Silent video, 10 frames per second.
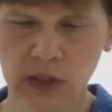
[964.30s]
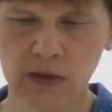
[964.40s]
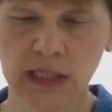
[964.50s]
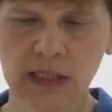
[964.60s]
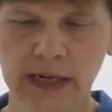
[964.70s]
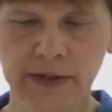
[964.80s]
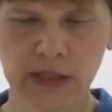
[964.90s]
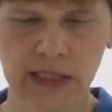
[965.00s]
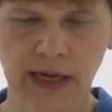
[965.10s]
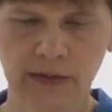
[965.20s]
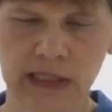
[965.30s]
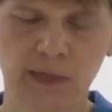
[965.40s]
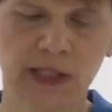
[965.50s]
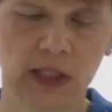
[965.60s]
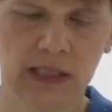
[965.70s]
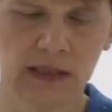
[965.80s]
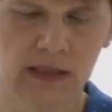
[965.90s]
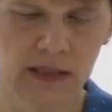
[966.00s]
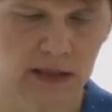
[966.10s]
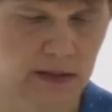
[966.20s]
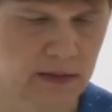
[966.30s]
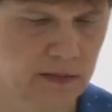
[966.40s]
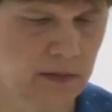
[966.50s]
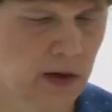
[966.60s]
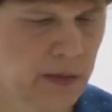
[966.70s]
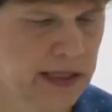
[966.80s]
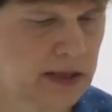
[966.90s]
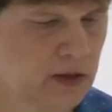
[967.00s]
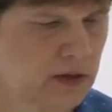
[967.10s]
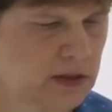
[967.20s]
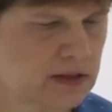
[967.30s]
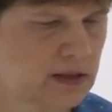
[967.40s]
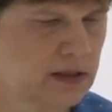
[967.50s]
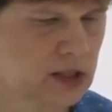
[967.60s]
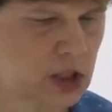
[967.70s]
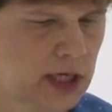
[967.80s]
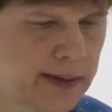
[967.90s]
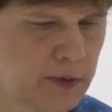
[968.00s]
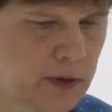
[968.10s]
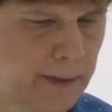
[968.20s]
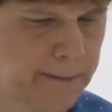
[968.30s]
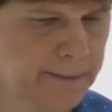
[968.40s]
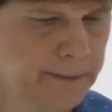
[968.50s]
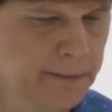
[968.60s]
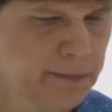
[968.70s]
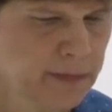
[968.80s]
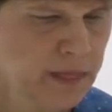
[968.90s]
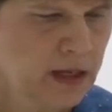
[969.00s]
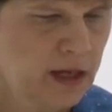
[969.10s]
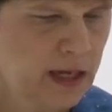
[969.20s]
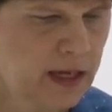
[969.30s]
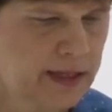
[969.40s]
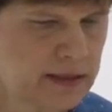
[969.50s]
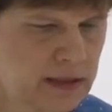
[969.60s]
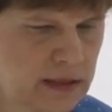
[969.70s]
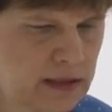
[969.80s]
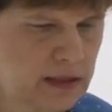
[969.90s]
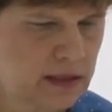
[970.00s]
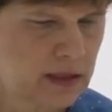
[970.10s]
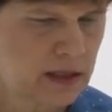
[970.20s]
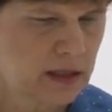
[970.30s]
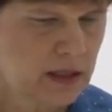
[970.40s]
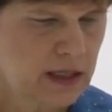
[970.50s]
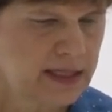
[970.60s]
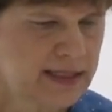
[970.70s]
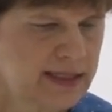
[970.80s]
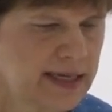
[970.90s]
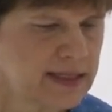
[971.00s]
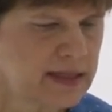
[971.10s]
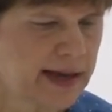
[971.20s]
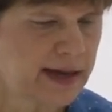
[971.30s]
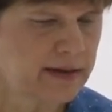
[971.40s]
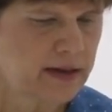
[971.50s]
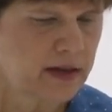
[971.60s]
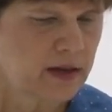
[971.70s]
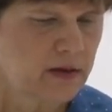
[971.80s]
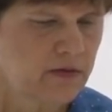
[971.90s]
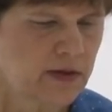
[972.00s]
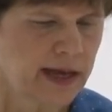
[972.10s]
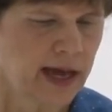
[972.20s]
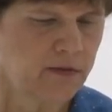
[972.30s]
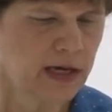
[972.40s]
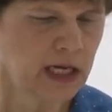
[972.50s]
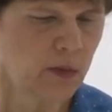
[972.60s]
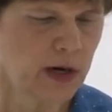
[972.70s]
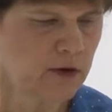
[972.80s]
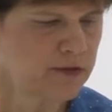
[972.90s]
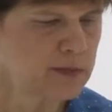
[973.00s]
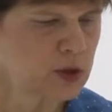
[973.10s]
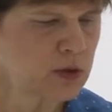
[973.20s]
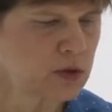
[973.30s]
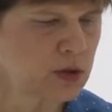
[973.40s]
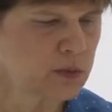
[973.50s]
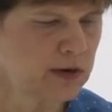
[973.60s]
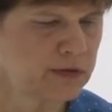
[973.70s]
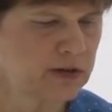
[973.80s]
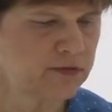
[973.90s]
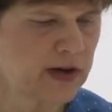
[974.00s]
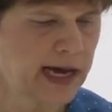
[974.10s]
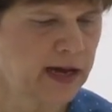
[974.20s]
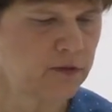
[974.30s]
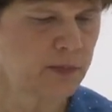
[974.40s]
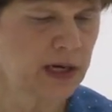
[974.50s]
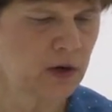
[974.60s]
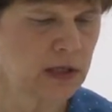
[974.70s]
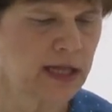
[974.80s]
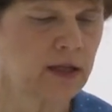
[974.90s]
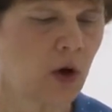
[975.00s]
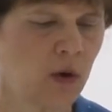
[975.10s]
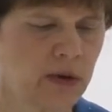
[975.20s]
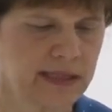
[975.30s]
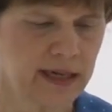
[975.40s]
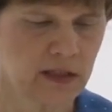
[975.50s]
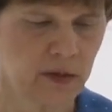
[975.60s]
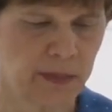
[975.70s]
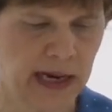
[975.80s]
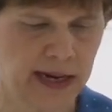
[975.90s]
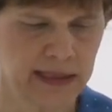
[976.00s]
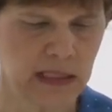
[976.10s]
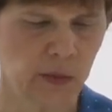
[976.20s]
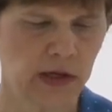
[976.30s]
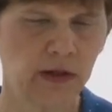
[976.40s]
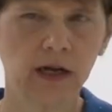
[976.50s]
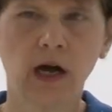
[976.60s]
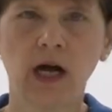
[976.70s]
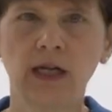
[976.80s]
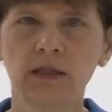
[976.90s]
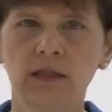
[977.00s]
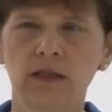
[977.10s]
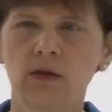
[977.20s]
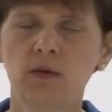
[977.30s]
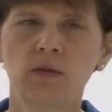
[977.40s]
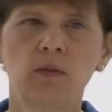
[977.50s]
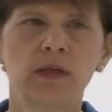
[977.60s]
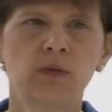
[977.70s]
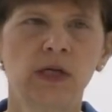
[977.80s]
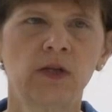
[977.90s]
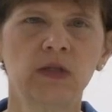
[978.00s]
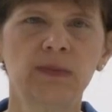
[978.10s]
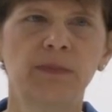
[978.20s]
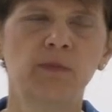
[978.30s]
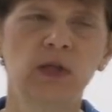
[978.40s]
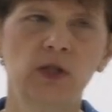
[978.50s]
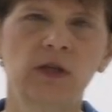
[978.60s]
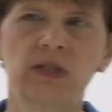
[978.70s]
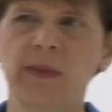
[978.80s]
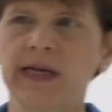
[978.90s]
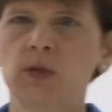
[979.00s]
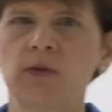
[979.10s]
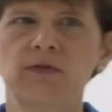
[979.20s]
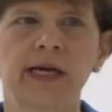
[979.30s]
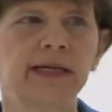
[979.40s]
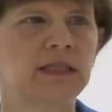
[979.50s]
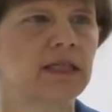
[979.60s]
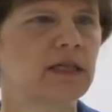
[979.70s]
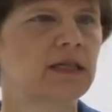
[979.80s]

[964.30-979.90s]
do need to understand this much since it's already here in this chapter. And it says that they have anywhere from 2 to roughly 5 parallel horizontal bands. What are they called? What do those bands reflect?